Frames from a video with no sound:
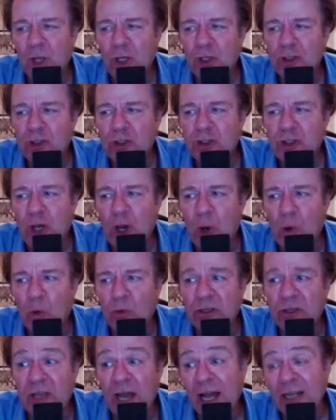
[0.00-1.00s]
so
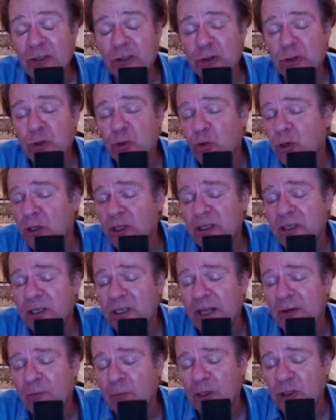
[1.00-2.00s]
the Dodgers really didn't
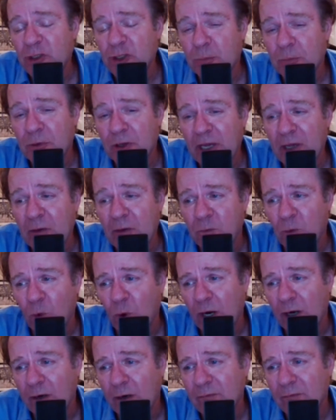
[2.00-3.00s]
have much to play
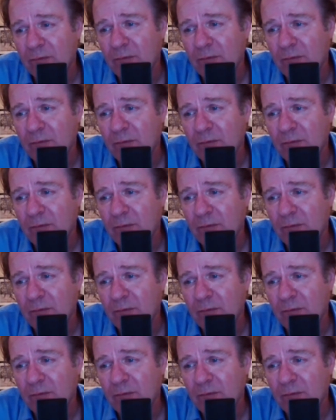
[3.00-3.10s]
for.